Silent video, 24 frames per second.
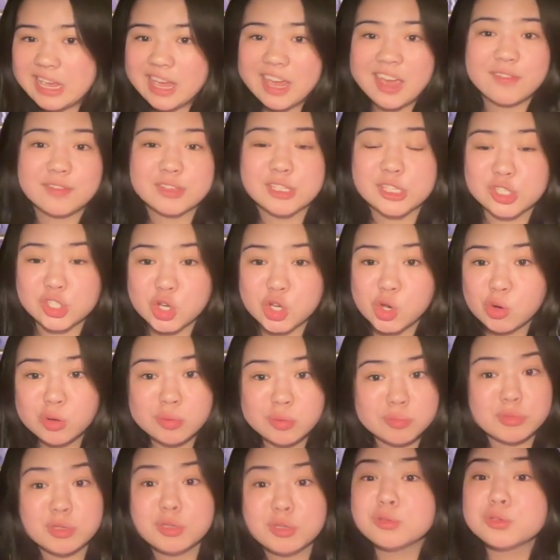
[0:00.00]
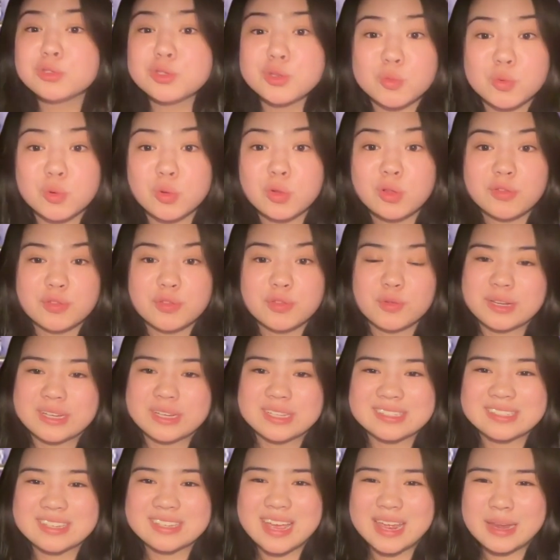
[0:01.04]
If it's a joke, use the rule of
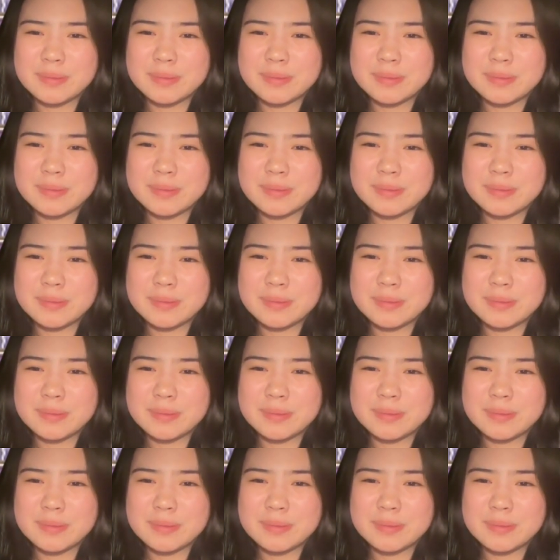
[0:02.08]
threes